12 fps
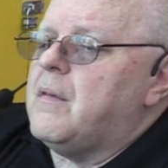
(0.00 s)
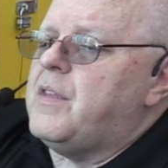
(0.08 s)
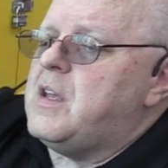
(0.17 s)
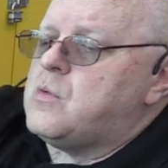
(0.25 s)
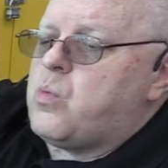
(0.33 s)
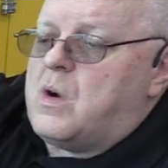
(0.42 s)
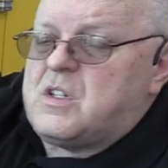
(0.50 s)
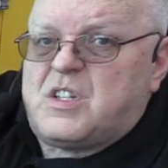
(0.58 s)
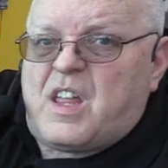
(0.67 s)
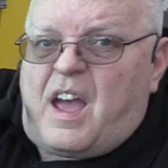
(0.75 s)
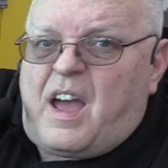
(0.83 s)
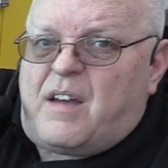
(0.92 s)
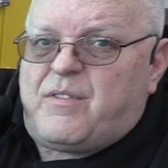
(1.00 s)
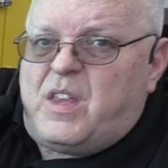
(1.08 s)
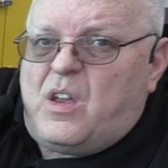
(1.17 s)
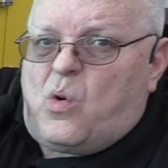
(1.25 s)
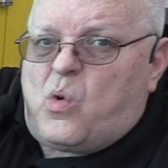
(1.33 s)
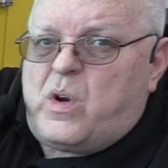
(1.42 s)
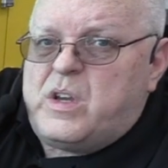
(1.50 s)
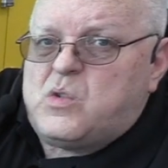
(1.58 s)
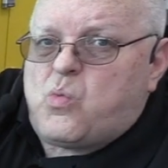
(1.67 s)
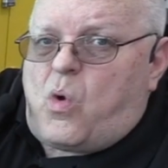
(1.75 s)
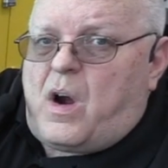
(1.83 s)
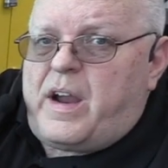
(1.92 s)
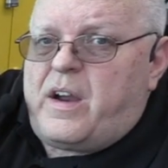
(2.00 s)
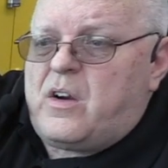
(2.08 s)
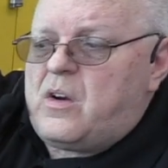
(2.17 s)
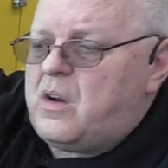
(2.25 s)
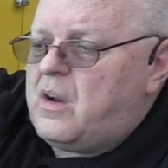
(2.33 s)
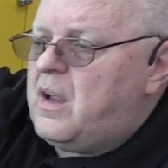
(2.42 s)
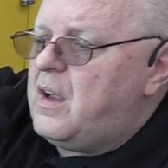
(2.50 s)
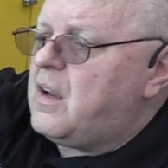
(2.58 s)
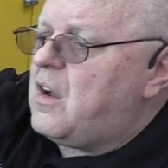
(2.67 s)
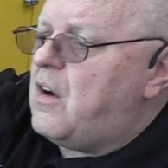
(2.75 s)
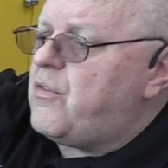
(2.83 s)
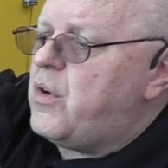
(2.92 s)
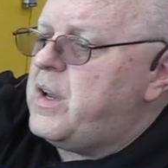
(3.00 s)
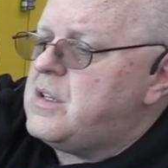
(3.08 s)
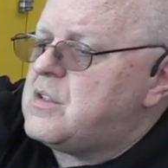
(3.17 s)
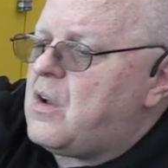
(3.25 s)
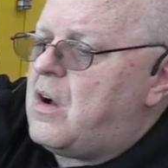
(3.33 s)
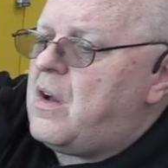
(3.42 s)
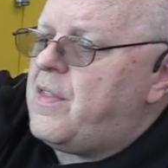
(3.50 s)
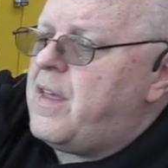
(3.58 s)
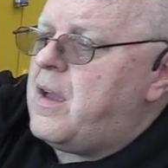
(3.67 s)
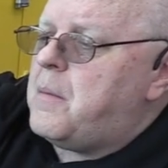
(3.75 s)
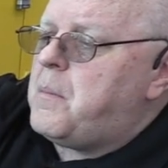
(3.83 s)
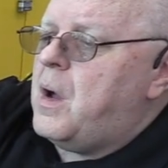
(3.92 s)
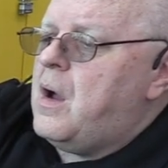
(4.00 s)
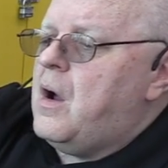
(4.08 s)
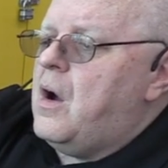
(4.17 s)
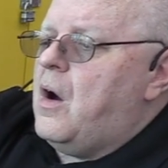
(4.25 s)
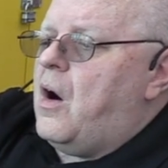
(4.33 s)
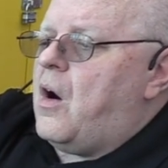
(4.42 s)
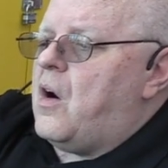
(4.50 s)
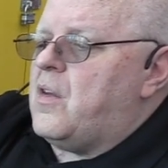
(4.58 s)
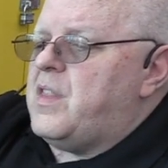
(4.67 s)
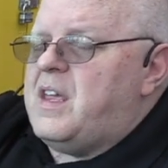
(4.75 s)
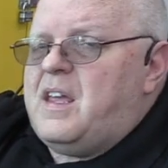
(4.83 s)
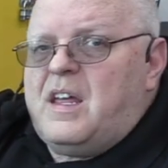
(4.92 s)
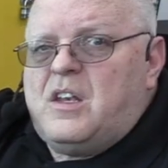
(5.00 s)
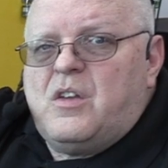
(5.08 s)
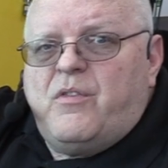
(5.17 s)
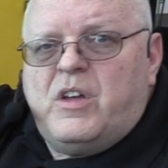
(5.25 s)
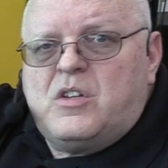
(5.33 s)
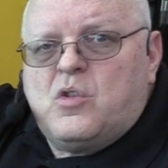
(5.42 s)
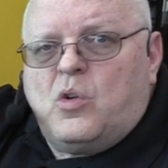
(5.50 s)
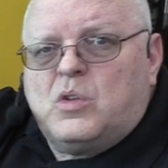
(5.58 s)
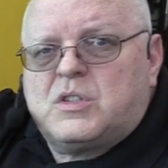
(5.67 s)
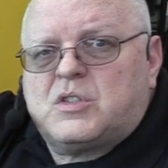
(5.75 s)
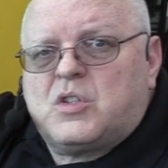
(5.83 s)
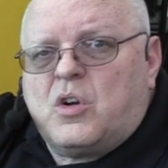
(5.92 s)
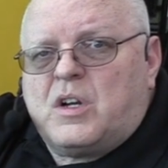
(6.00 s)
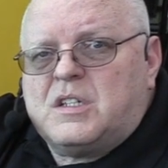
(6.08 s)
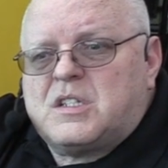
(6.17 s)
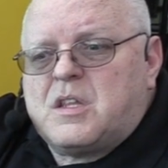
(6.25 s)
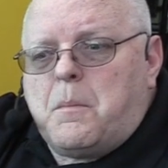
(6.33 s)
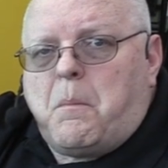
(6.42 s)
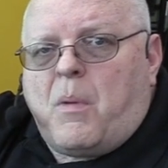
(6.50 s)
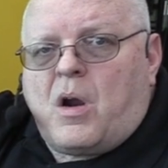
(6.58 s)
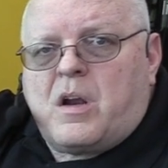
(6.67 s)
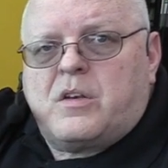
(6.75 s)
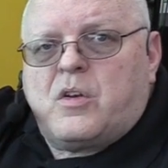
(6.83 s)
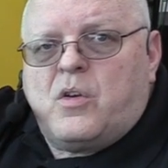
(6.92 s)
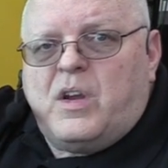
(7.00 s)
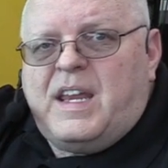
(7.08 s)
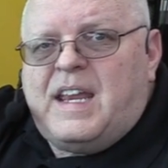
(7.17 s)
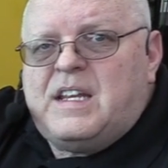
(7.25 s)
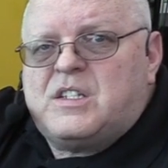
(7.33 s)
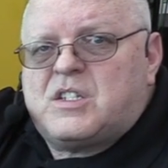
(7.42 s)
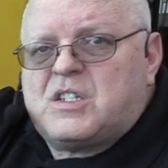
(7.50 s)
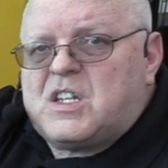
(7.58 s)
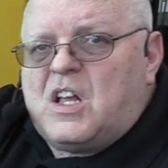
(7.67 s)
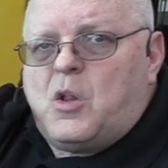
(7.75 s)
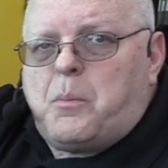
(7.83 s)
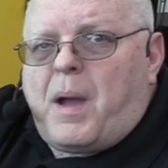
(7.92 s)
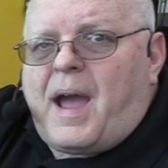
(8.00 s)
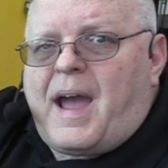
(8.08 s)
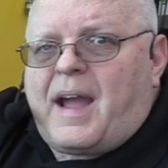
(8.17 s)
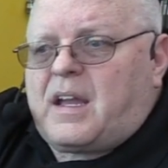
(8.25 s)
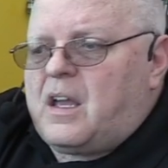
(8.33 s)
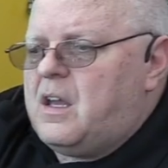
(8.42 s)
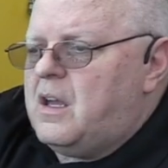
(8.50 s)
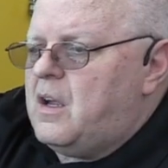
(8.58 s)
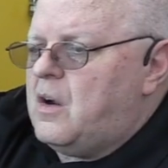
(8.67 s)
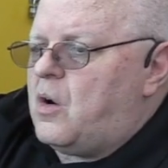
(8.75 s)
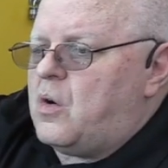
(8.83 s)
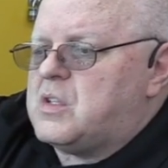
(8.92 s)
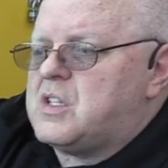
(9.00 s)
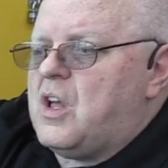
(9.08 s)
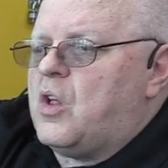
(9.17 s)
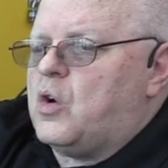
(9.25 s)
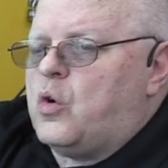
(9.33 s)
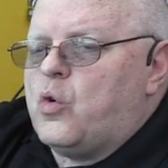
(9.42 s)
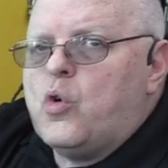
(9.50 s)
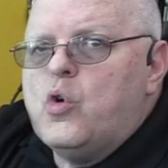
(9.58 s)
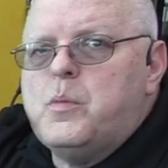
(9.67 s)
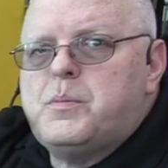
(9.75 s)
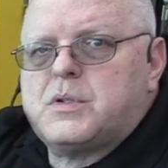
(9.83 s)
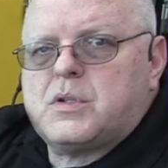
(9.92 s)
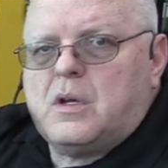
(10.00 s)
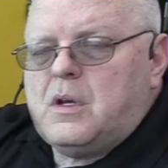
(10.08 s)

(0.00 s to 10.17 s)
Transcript: These ones that have the orange wire coverings on them are the individual circuits that monitor each cell pack or cell group's